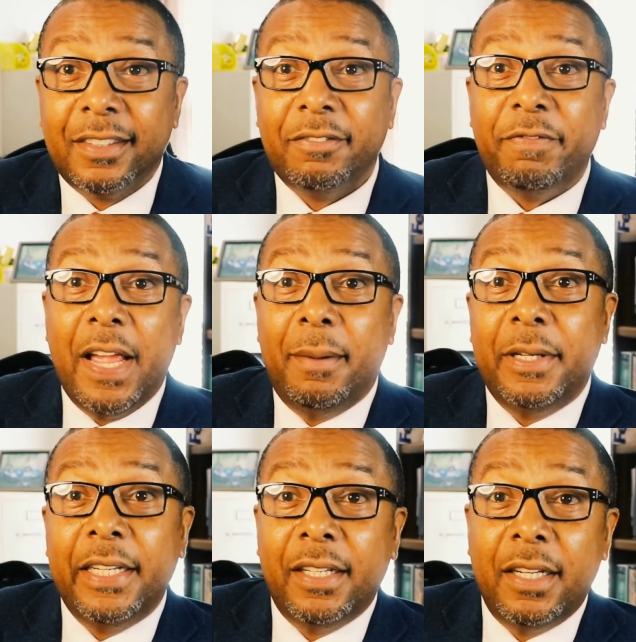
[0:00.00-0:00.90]

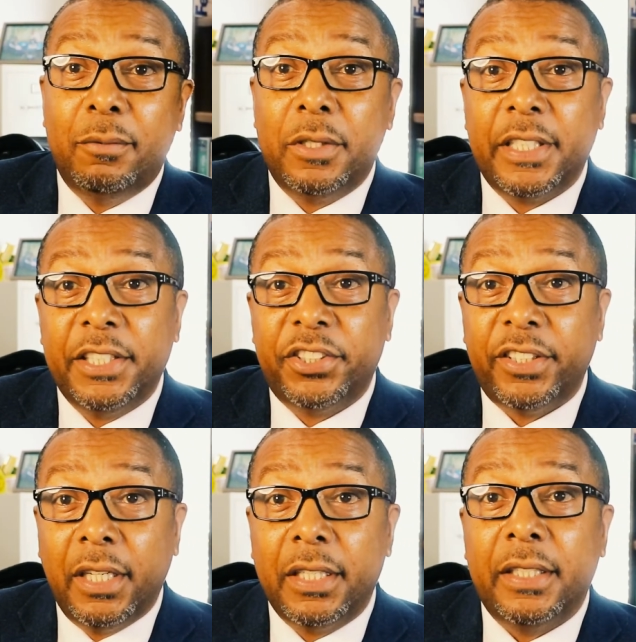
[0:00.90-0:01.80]
family and loved ones getting
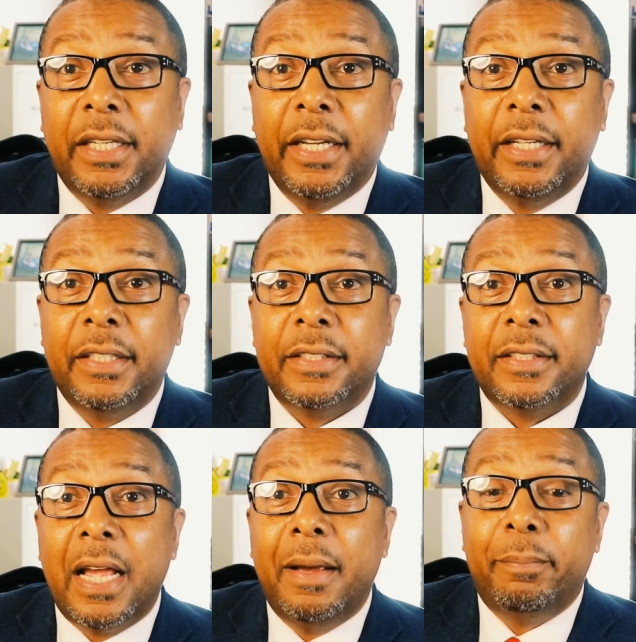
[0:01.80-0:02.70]
stuck
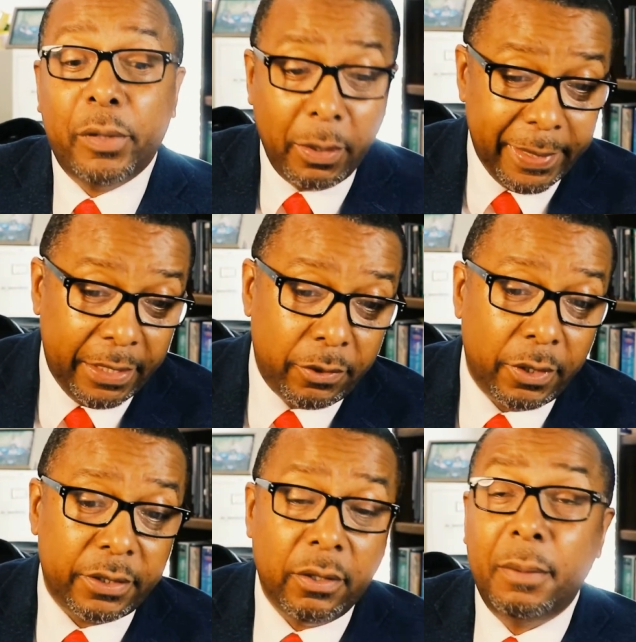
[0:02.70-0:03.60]
inside probate
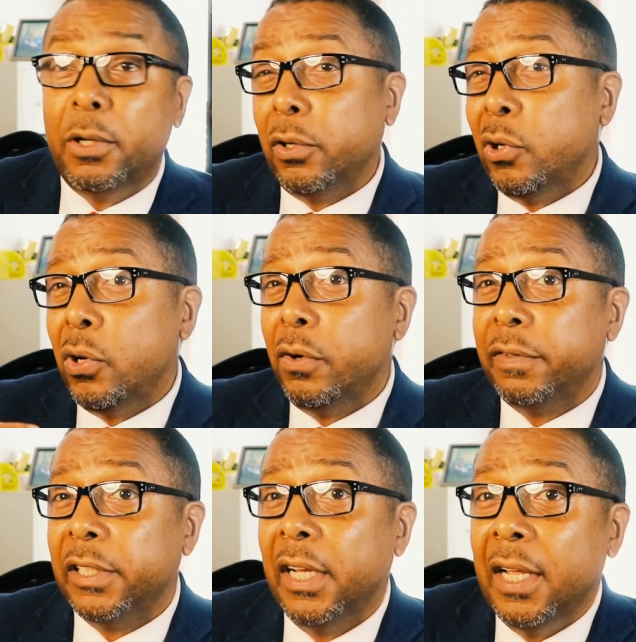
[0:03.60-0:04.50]
court. So I'm gonna go
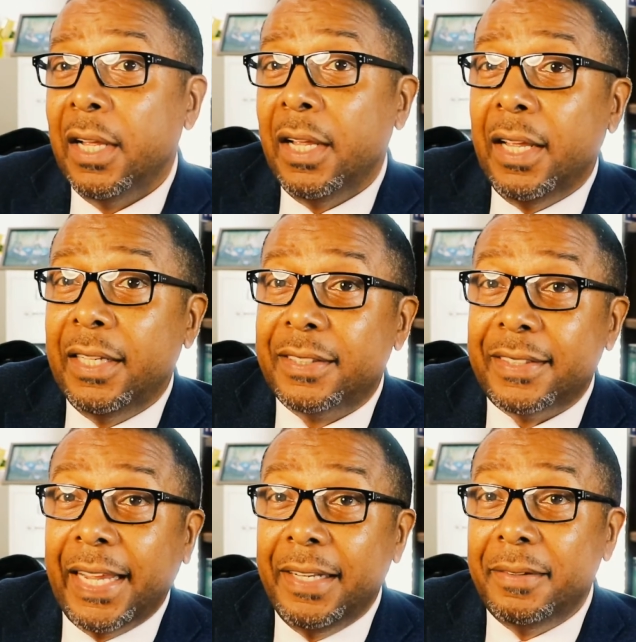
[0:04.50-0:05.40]
over
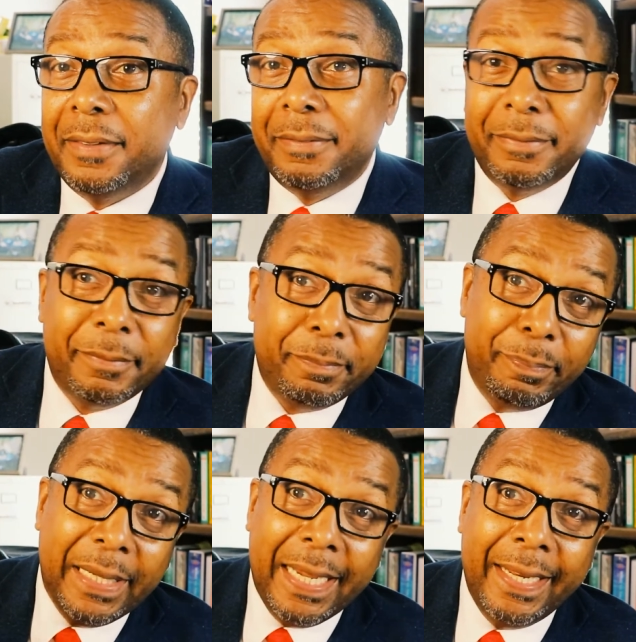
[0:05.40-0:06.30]
estate
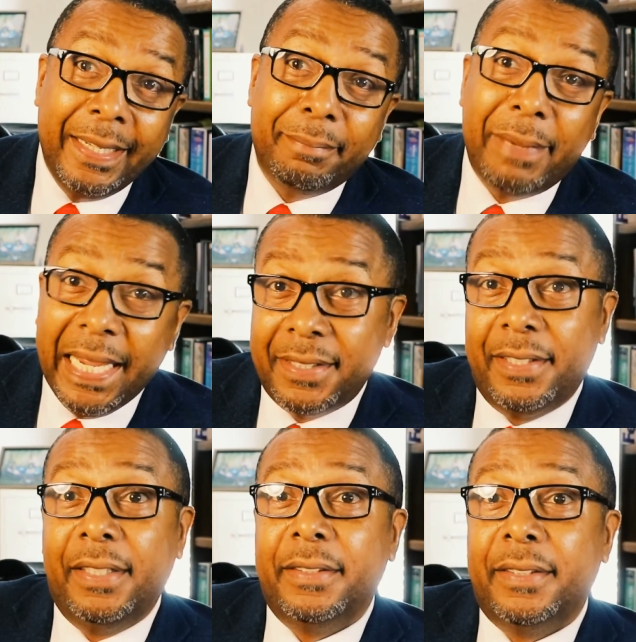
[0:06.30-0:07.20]
planning
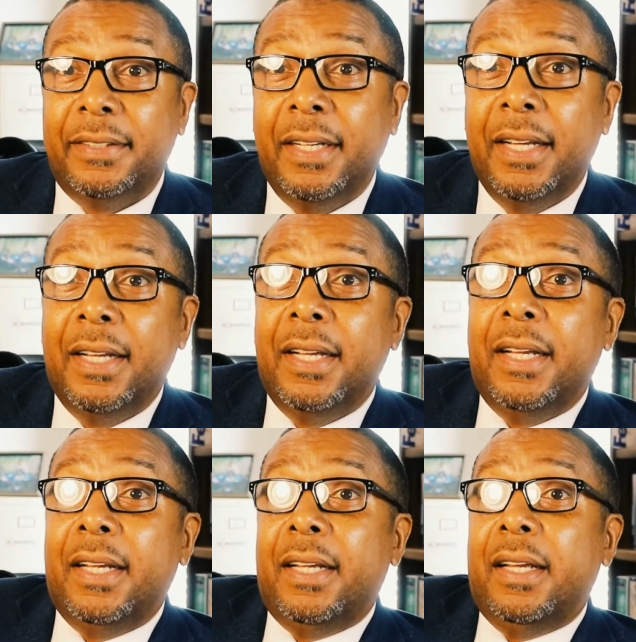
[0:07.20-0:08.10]
basics,
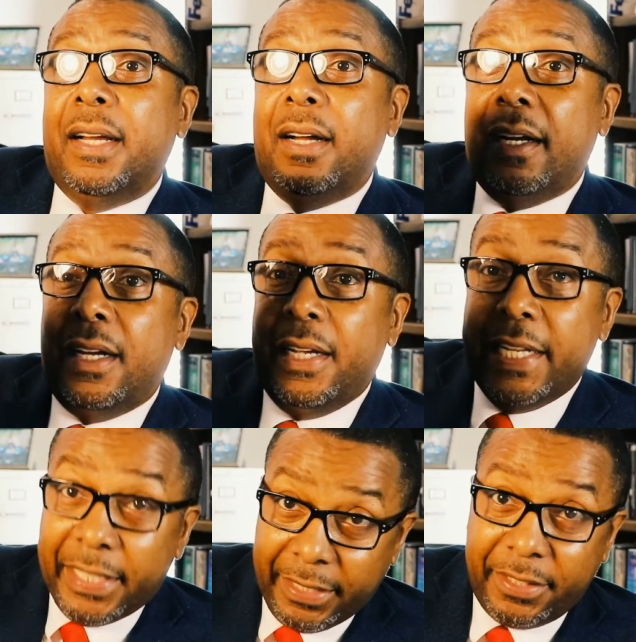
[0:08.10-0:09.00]

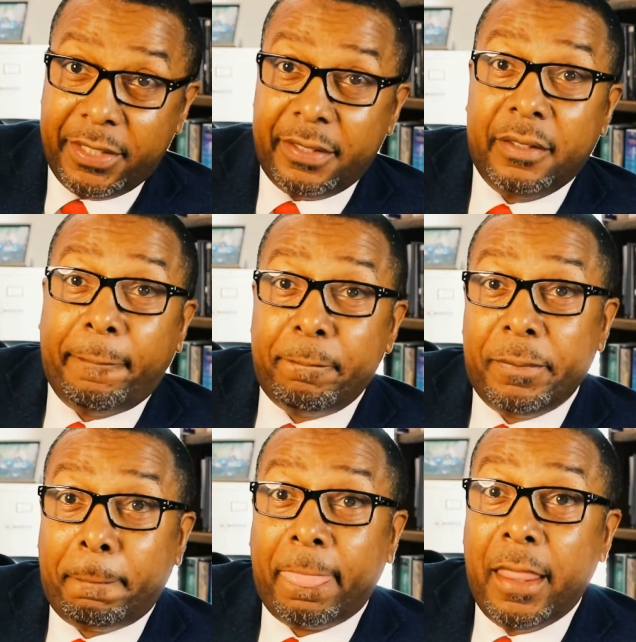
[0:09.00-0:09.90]
and this is
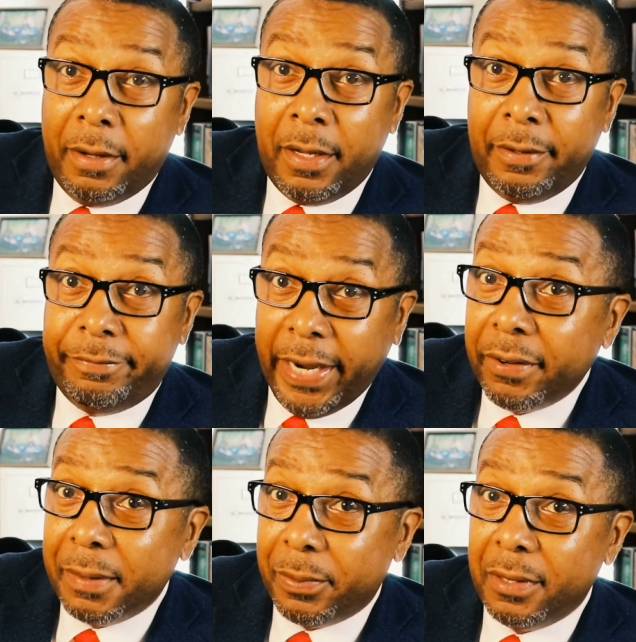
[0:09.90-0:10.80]
the
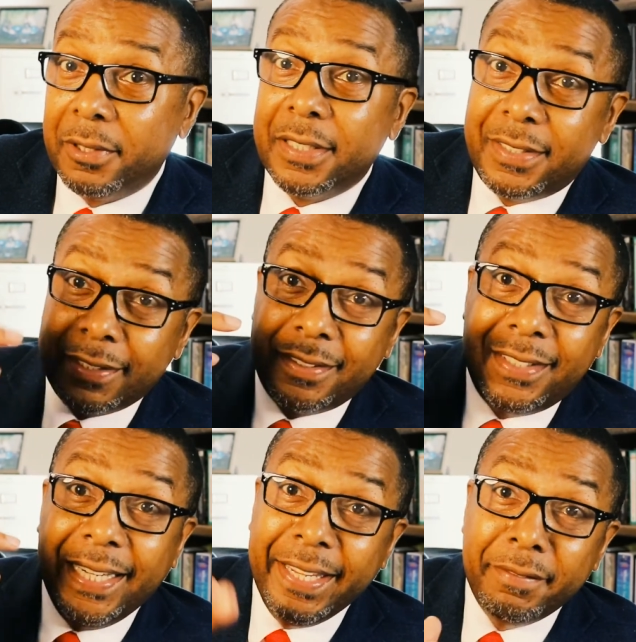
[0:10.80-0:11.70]
very important, because this is
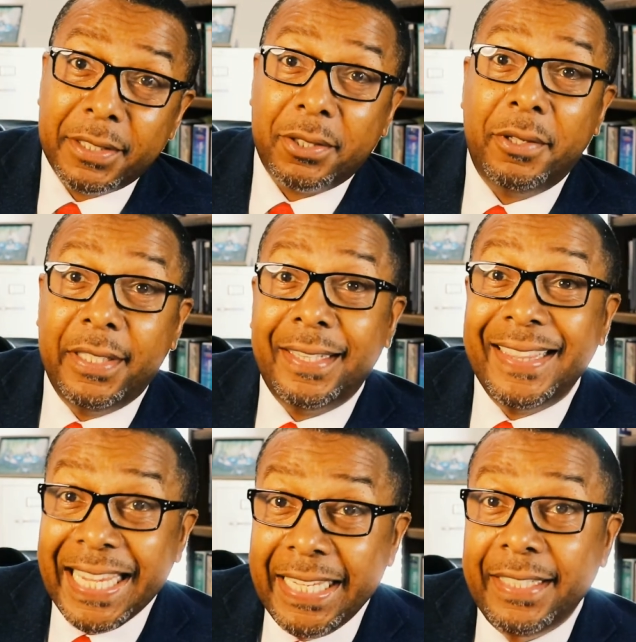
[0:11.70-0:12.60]
the inventory, the
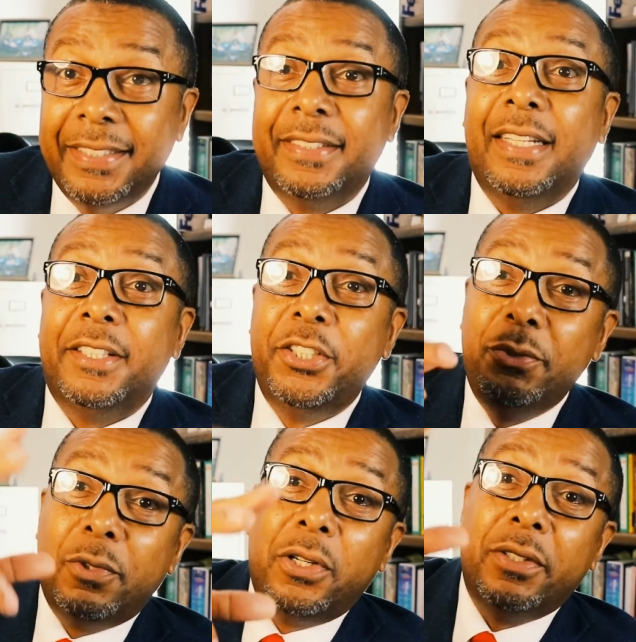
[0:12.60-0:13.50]
things that you
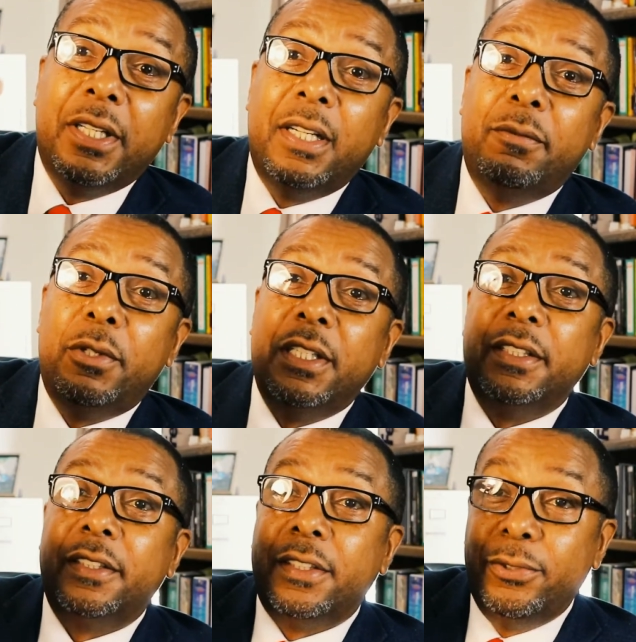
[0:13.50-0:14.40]
want loved
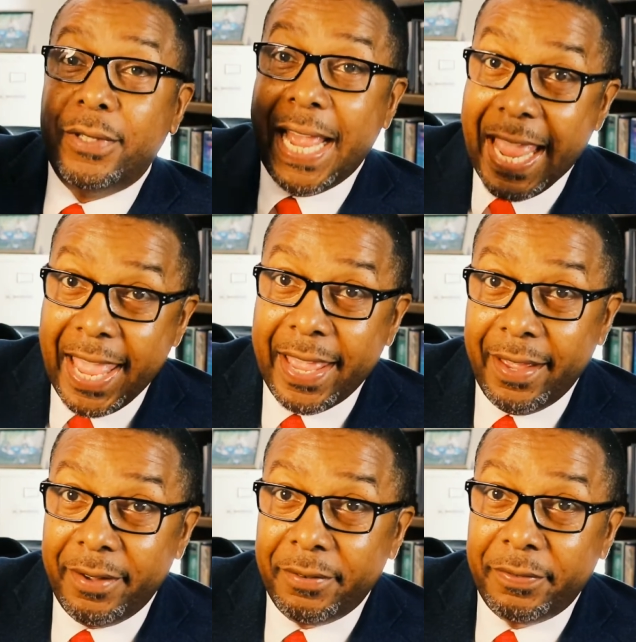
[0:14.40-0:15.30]
ones to
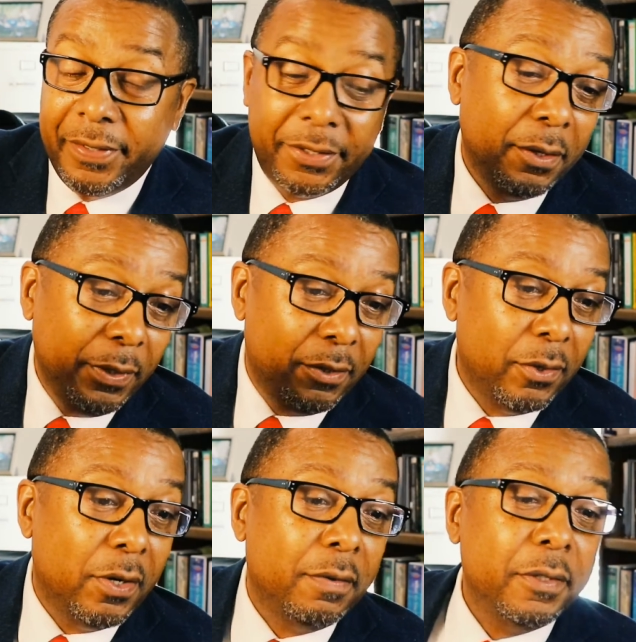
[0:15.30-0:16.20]
have. So we're gonna
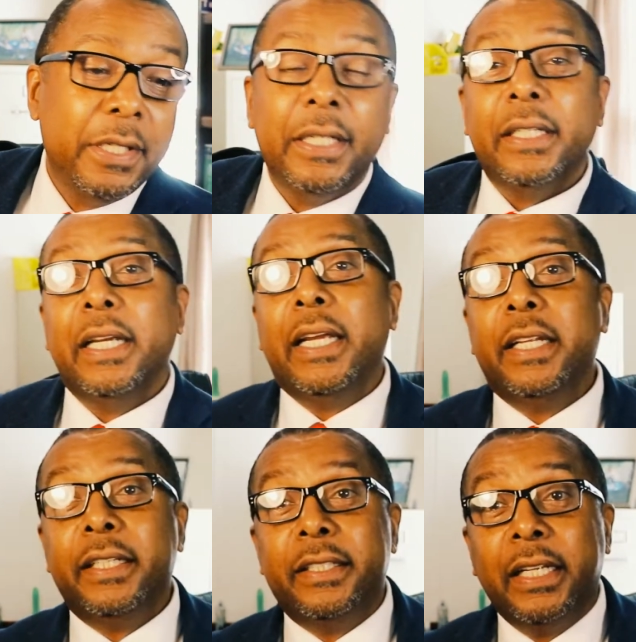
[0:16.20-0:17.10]
go over it,
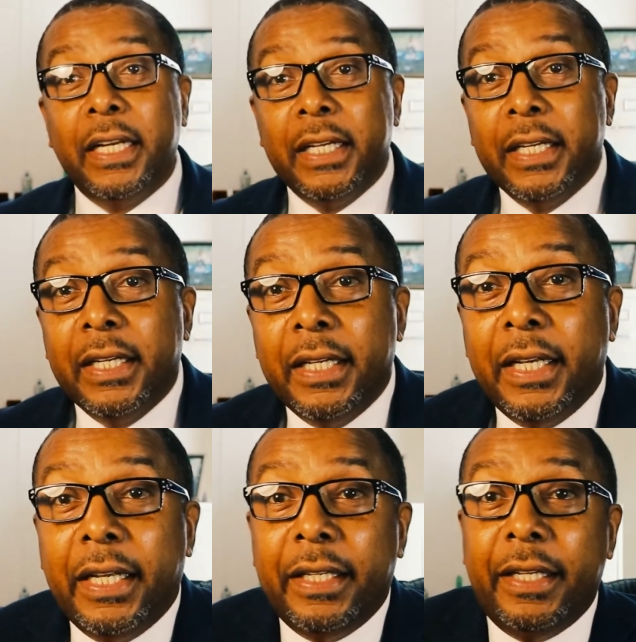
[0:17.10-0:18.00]
and
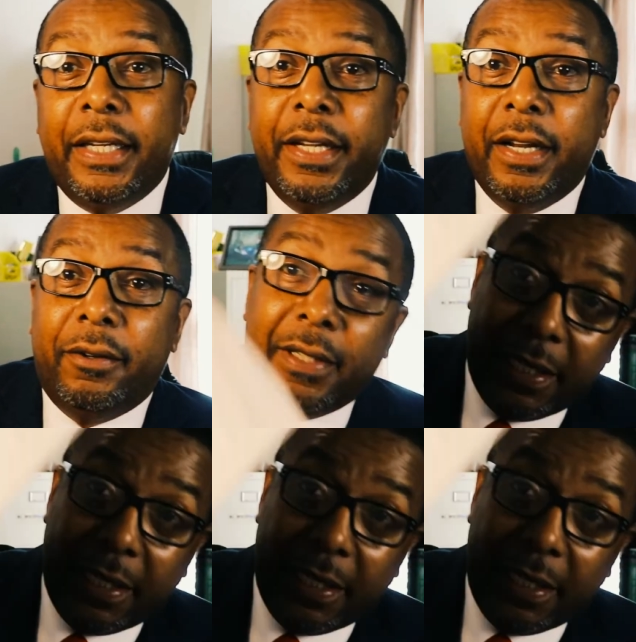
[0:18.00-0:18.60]
like I